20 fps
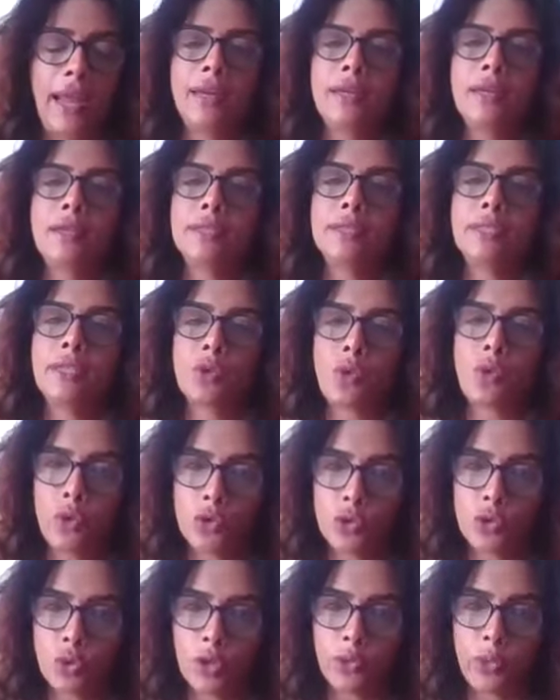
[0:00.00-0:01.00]
And they
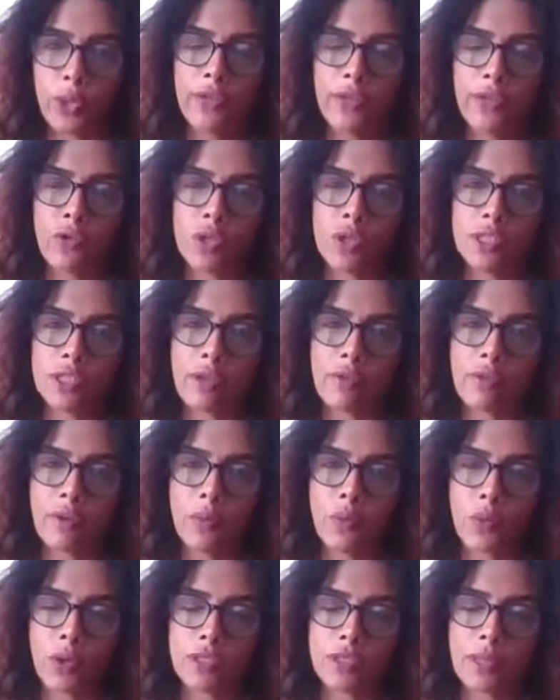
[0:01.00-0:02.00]
also a
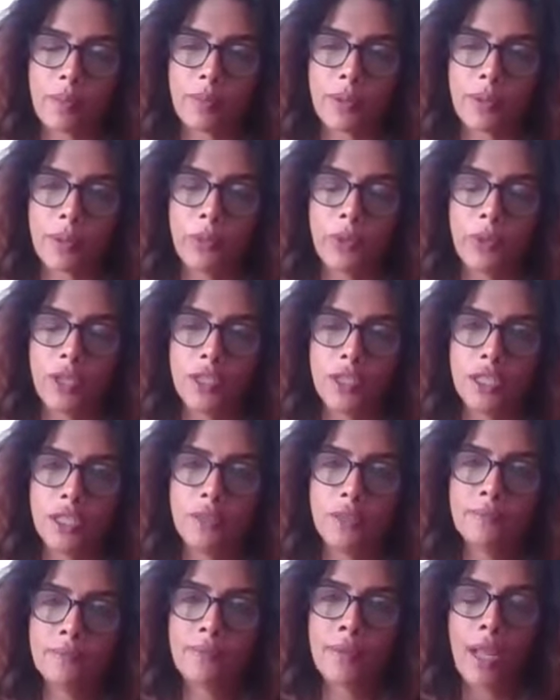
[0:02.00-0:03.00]
24/7 WhatsApp
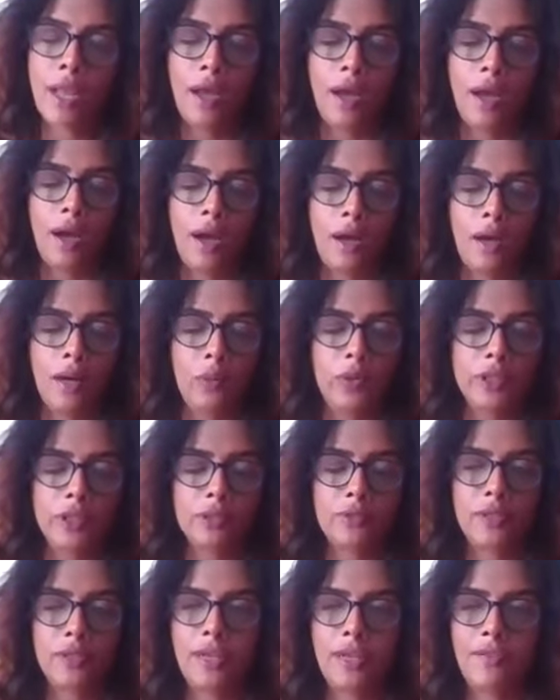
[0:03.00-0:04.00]
community,
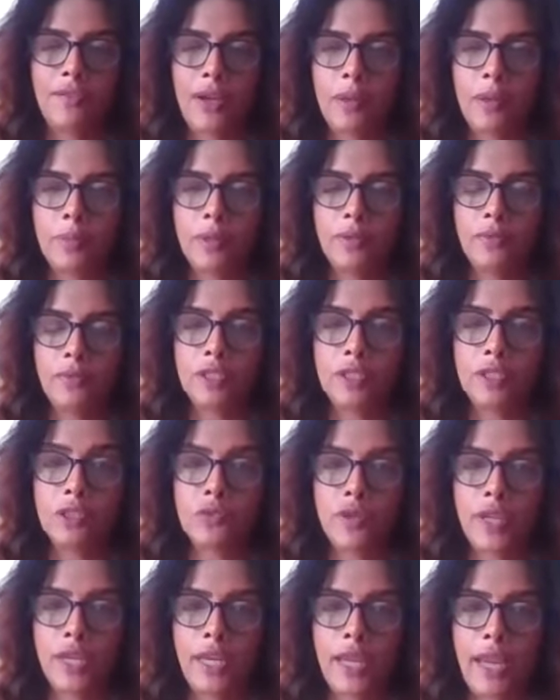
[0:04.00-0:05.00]
which is very vibrant,
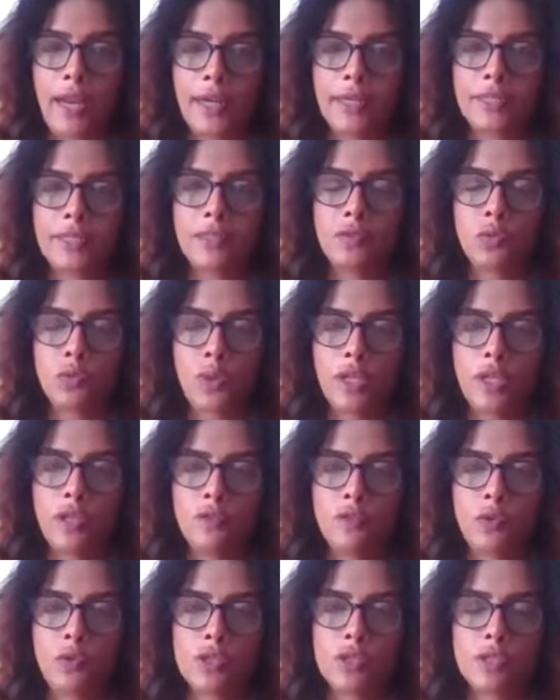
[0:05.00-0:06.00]
which is very active
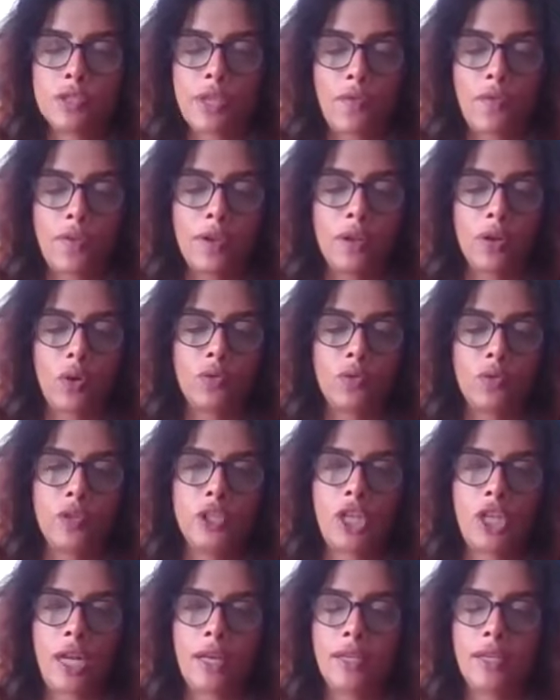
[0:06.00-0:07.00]
24/7, of
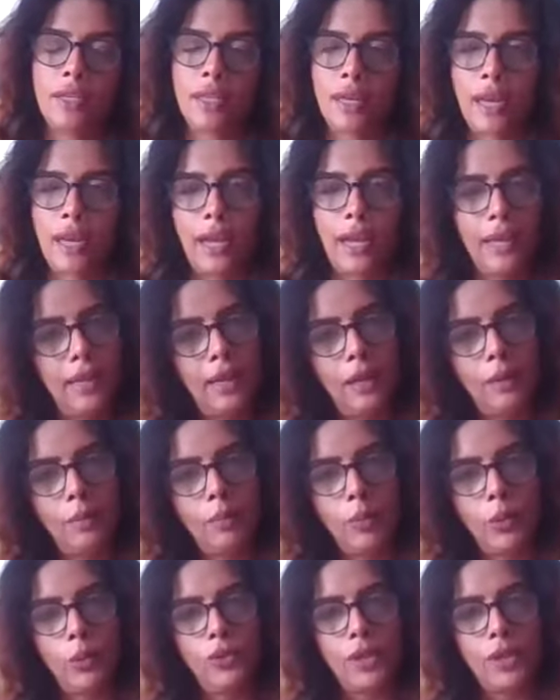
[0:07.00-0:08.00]
which Anand and I
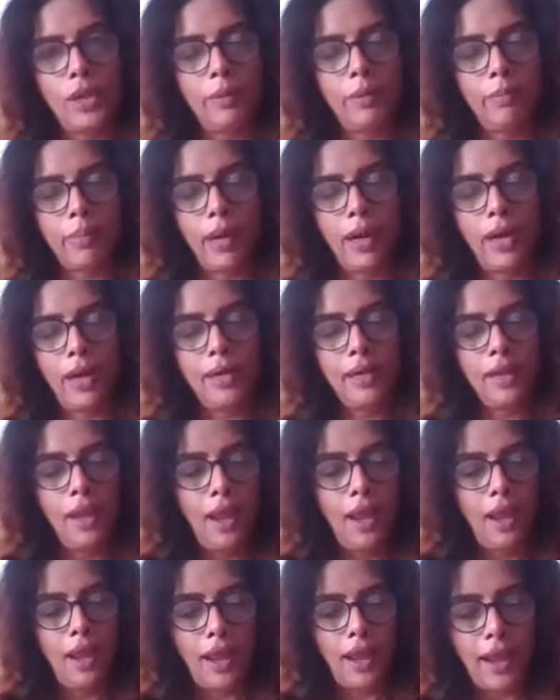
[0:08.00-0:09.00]
both are a part.